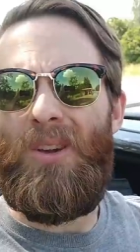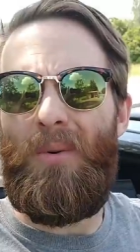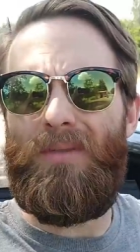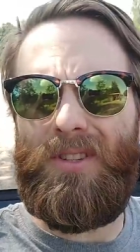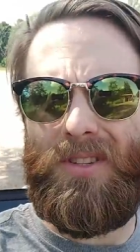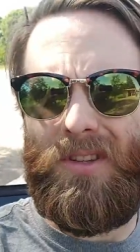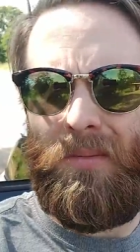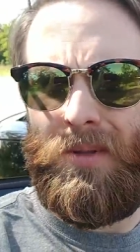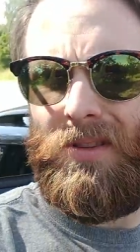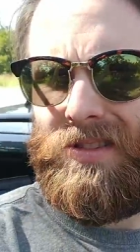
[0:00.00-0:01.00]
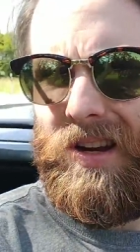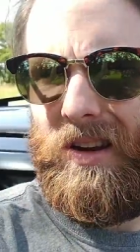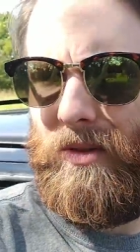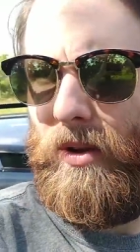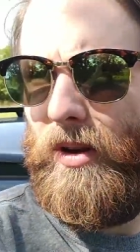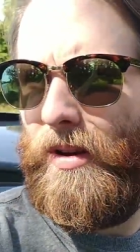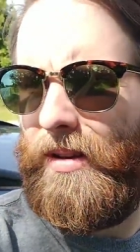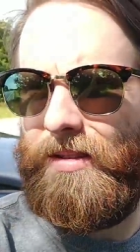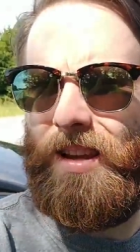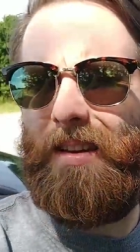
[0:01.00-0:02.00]
We've just stopped on the side of the road
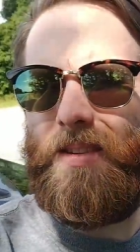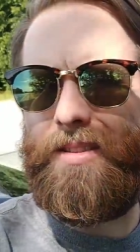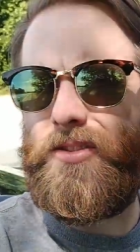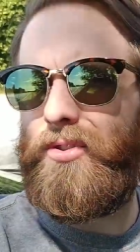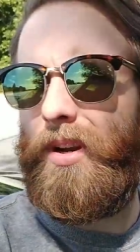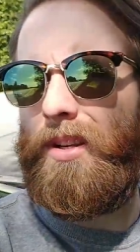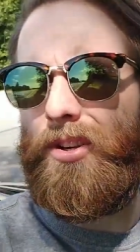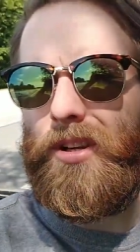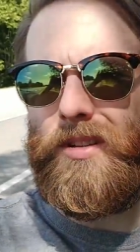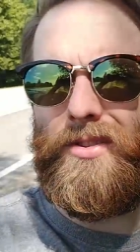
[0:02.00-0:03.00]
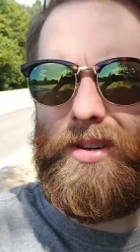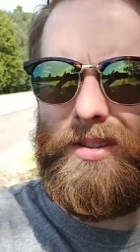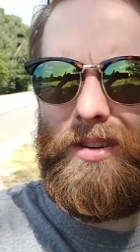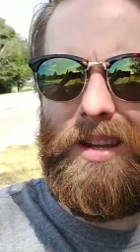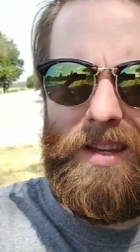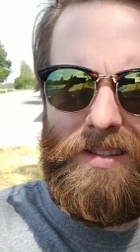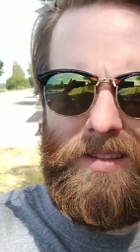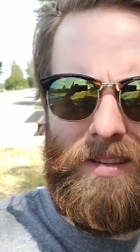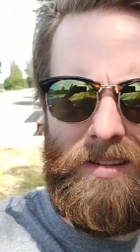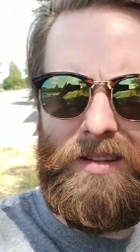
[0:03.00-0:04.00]
to have a little stretch, stretch our
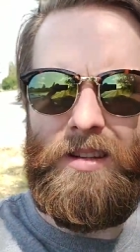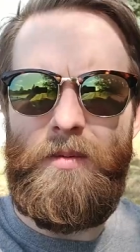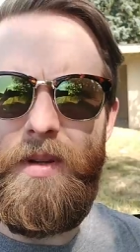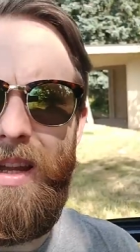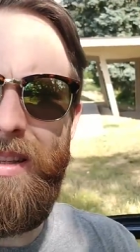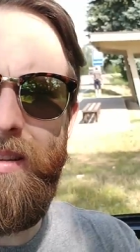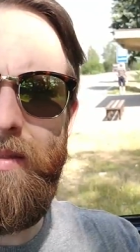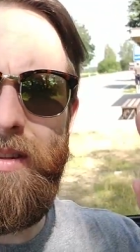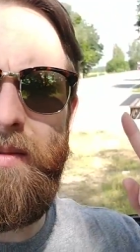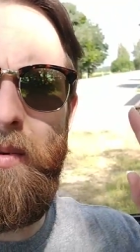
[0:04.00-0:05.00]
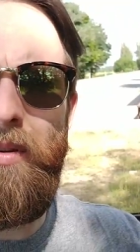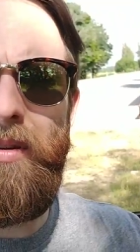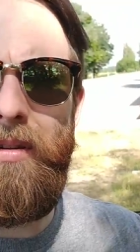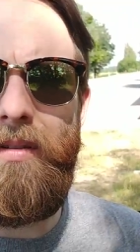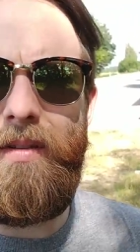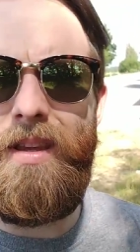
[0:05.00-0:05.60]
legs. My dad's having a smoke over